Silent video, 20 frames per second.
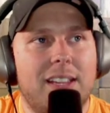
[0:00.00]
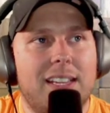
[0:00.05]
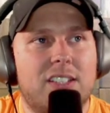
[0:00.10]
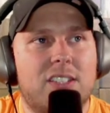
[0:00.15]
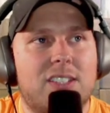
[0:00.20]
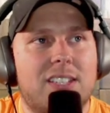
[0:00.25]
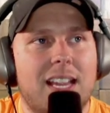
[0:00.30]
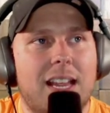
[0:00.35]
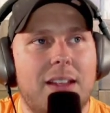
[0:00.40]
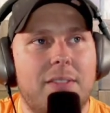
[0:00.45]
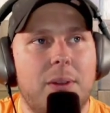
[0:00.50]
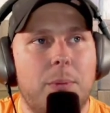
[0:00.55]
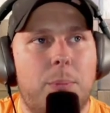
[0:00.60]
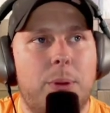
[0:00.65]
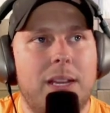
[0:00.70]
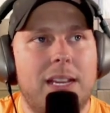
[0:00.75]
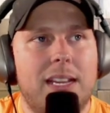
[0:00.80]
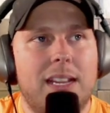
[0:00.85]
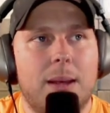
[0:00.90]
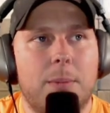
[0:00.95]
The 7
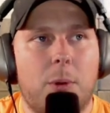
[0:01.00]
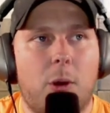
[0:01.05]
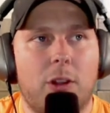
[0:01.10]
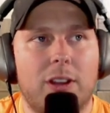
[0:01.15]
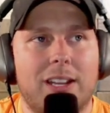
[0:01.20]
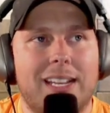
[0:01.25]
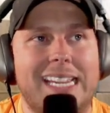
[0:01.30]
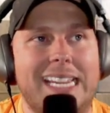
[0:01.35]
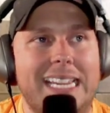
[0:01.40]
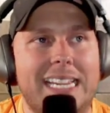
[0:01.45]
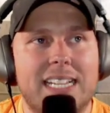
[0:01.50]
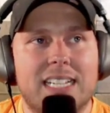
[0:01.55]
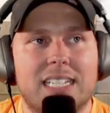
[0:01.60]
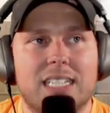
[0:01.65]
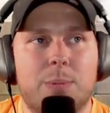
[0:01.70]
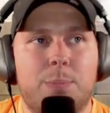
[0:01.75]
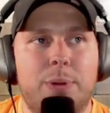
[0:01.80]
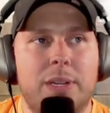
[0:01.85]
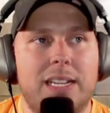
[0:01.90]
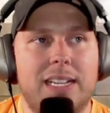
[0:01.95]
p.m. on
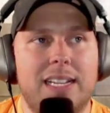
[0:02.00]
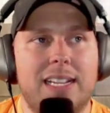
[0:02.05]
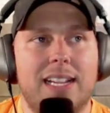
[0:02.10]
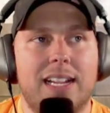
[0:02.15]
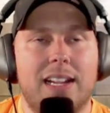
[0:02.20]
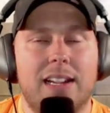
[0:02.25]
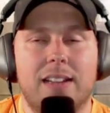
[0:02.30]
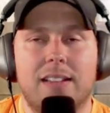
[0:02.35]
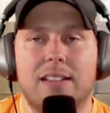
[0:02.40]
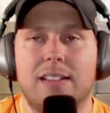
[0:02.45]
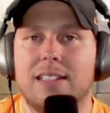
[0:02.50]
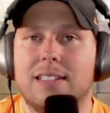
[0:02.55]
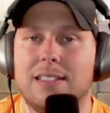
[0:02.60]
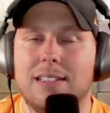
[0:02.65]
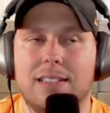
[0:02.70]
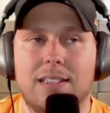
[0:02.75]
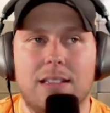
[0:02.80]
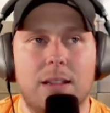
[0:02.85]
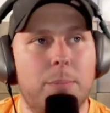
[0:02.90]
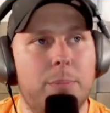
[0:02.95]
ESPN. This
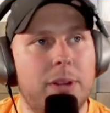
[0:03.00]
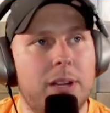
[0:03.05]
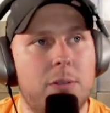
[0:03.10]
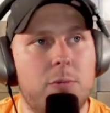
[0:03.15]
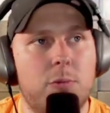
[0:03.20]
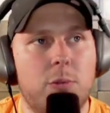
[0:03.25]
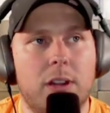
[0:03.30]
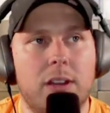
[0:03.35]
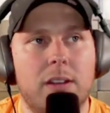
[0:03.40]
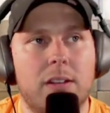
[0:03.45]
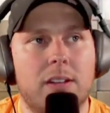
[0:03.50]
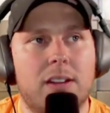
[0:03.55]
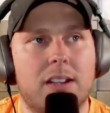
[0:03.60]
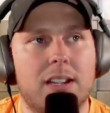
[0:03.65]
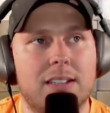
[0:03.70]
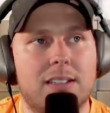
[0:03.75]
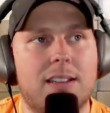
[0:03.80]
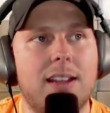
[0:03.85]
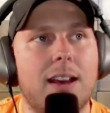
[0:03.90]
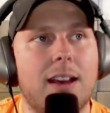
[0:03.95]
is the big one.
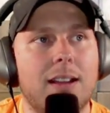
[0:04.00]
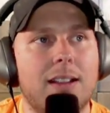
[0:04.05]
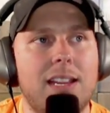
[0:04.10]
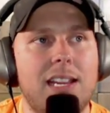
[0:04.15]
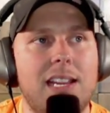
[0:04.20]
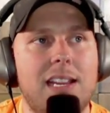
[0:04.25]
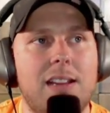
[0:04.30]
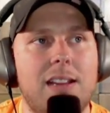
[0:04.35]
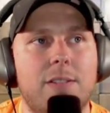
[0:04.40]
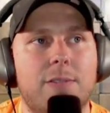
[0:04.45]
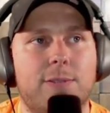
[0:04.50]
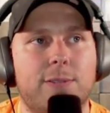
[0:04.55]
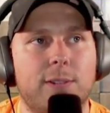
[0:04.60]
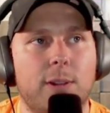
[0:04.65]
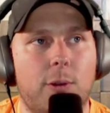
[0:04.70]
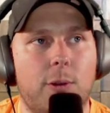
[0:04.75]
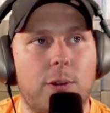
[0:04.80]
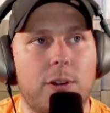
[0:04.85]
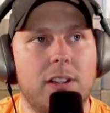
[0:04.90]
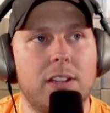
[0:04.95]
Kentucky,
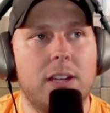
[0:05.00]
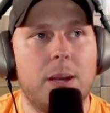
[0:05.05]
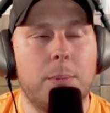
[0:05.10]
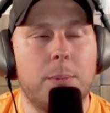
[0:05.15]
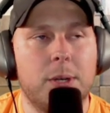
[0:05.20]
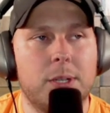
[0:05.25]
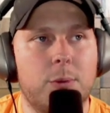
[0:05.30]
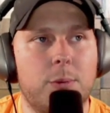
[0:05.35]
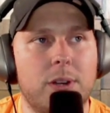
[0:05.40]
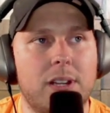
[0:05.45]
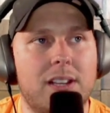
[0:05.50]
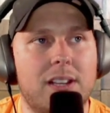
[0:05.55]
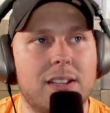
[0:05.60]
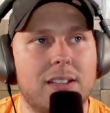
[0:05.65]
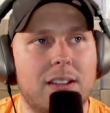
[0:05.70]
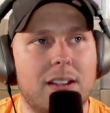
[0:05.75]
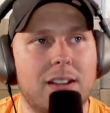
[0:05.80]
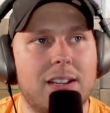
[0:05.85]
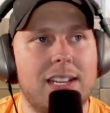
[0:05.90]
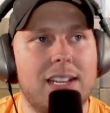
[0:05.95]
Florida. Number 20,
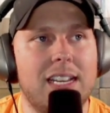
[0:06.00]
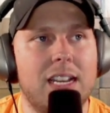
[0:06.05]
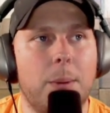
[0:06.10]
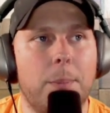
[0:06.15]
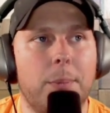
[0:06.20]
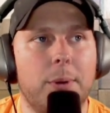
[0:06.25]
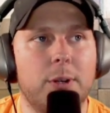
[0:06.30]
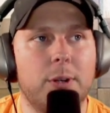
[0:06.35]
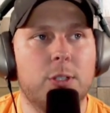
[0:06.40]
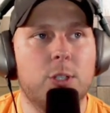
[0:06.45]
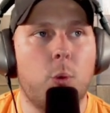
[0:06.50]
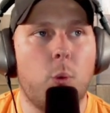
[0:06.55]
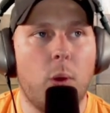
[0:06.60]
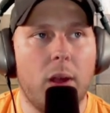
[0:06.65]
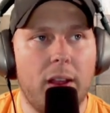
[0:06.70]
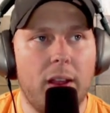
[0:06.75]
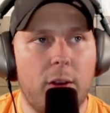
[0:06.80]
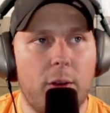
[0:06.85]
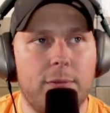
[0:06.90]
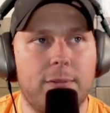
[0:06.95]
Kentucky. Number
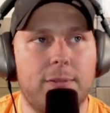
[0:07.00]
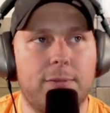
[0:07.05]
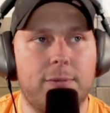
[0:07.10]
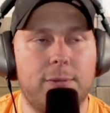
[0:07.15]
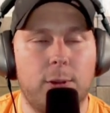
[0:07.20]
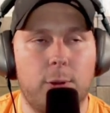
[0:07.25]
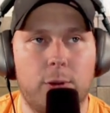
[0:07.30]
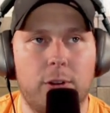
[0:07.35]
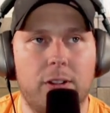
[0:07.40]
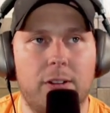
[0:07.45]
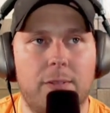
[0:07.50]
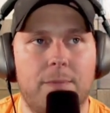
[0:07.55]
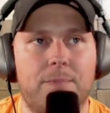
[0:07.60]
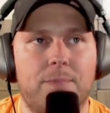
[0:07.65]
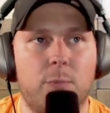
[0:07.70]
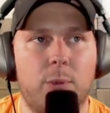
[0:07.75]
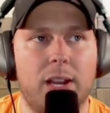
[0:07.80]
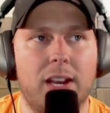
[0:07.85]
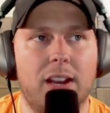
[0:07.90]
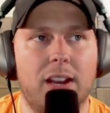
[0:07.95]
12, Florida.
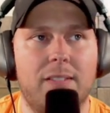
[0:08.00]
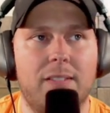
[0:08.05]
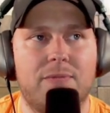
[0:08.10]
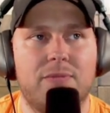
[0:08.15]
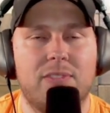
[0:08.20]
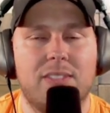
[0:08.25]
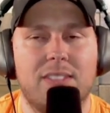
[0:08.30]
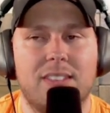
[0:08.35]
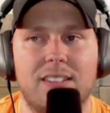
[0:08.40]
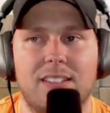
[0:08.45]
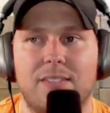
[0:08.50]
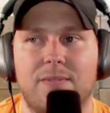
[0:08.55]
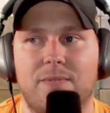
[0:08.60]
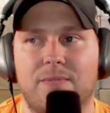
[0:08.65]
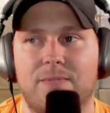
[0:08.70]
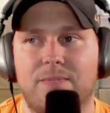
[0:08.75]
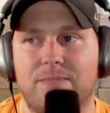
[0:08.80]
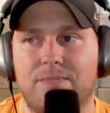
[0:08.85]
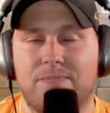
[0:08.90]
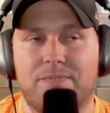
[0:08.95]
Here's the
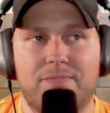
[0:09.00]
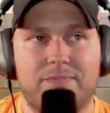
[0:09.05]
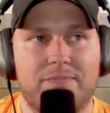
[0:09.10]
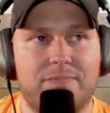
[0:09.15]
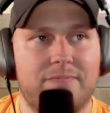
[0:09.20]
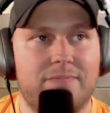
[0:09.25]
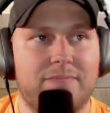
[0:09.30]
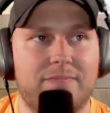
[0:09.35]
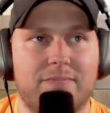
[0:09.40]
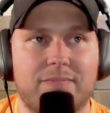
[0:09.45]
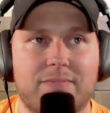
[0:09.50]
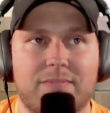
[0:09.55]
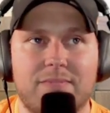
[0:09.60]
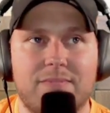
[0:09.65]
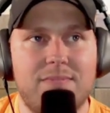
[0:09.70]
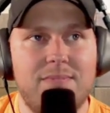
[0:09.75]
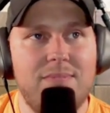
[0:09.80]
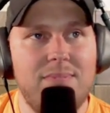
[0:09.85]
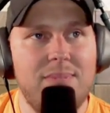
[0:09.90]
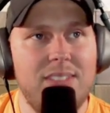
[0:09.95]
real game that I wish
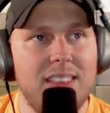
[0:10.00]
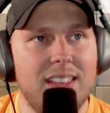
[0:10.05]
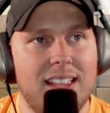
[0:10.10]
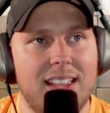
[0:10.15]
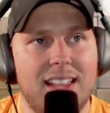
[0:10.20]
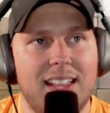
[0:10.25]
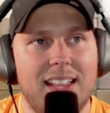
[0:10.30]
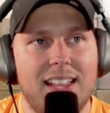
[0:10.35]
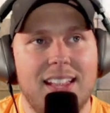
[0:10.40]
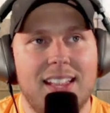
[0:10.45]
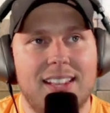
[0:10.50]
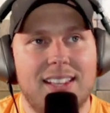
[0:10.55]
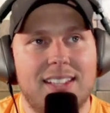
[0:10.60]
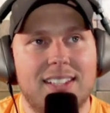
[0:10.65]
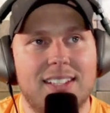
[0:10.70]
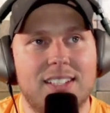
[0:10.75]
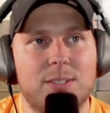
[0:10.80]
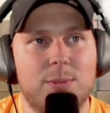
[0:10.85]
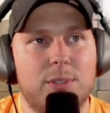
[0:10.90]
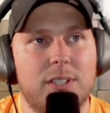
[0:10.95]
nobody would win.
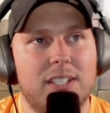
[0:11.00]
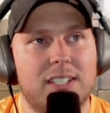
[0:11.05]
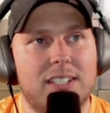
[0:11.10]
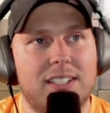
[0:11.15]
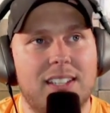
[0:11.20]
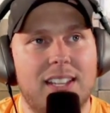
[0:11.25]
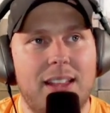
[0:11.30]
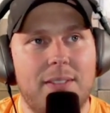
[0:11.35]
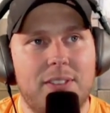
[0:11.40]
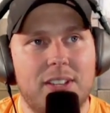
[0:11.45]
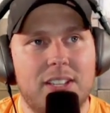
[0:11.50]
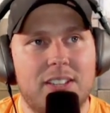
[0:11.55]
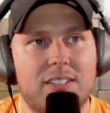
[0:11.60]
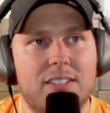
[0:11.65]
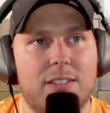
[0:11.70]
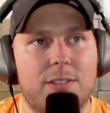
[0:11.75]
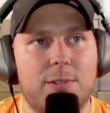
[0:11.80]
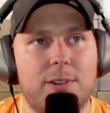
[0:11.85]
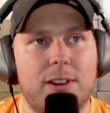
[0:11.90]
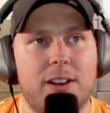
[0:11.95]
This one,
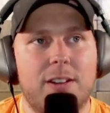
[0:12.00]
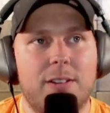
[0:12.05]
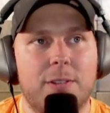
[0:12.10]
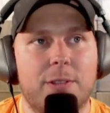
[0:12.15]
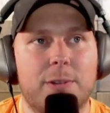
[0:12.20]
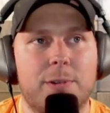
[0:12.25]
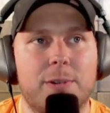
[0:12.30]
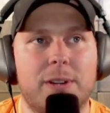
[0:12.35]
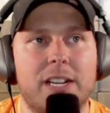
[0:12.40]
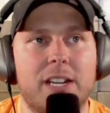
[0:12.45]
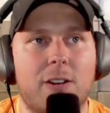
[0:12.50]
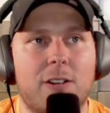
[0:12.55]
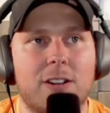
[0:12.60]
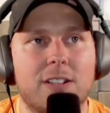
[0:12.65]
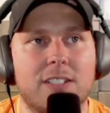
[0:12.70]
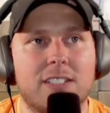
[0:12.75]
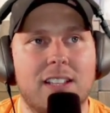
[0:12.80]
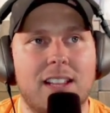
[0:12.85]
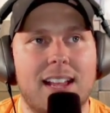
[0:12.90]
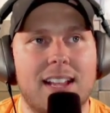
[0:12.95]
Levis, 303
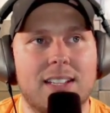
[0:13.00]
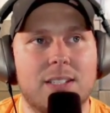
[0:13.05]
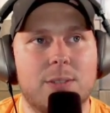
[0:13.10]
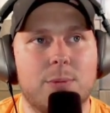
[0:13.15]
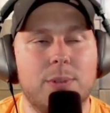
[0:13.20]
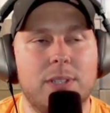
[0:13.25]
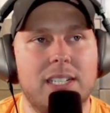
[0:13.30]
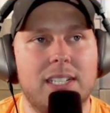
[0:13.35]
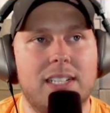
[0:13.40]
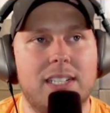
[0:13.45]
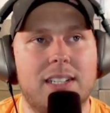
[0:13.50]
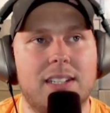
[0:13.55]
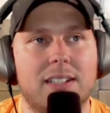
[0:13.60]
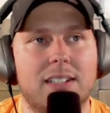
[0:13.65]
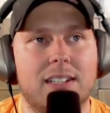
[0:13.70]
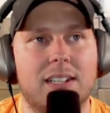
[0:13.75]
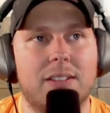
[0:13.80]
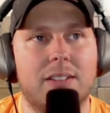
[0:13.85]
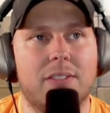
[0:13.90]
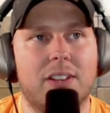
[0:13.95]
yards last week.
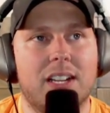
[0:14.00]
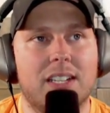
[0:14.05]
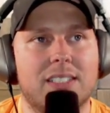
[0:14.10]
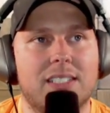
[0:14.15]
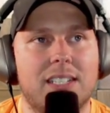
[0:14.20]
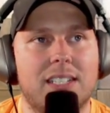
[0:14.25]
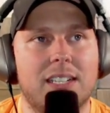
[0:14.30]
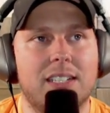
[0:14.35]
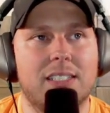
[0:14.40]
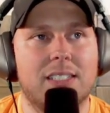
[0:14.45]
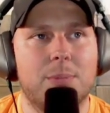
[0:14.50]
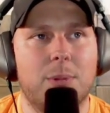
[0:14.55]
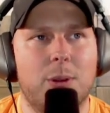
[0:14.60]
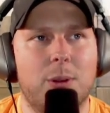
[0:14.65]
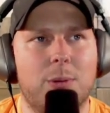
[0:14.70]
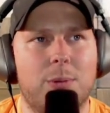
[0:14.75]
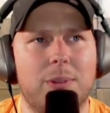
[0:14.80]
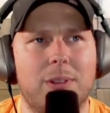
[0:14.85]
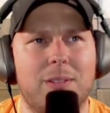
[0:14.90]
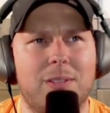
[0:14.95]
Cavassier
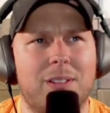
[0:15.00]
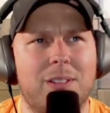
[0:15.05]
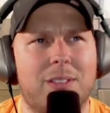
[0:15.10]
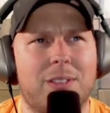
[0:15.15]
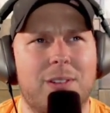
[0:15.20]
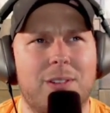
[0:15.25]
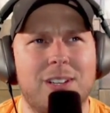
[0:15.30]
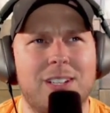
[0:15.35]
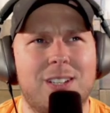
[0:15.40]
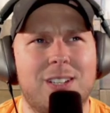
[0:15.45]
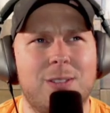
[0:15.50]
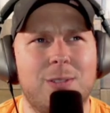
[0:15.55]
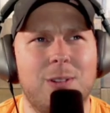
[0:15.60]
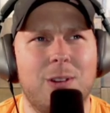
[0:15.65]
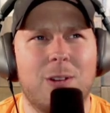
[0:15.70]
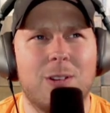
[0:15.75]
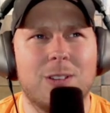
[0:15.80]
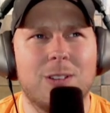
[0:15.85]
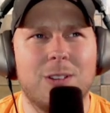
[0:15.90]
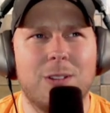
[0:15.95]
Smoke with only 32
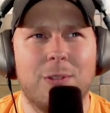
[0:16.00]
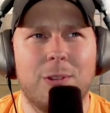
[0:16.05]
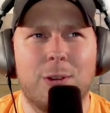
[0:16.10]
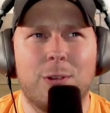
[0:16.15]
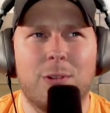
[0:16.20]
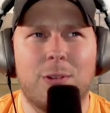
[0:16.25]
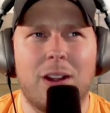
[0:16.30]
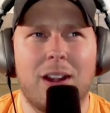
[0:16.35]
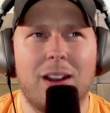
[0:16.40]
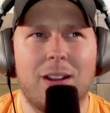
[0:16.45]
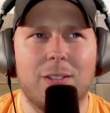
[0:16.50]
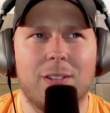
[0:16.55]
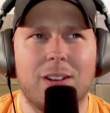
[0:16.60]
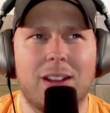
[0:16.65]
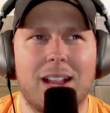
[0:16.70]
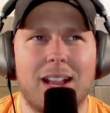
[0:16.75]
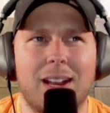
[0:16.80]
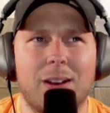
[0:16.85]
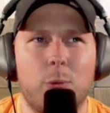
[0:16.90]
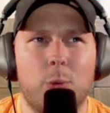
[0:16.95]
yards on the ground.
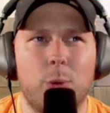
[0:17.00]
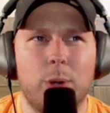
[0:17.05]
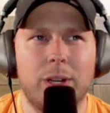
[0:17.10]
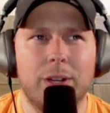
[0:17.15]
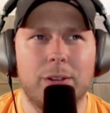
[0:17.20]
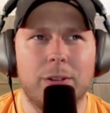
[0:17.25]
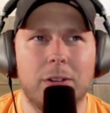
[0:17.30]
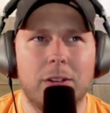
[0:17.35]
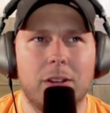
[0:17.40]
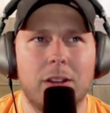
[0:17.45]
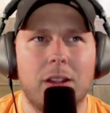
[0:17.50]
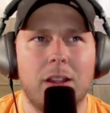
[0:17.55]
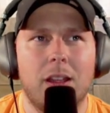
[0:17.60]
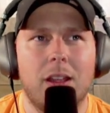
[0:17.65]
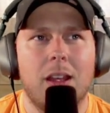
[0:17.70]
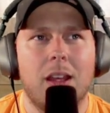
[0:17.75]
Kind of weird.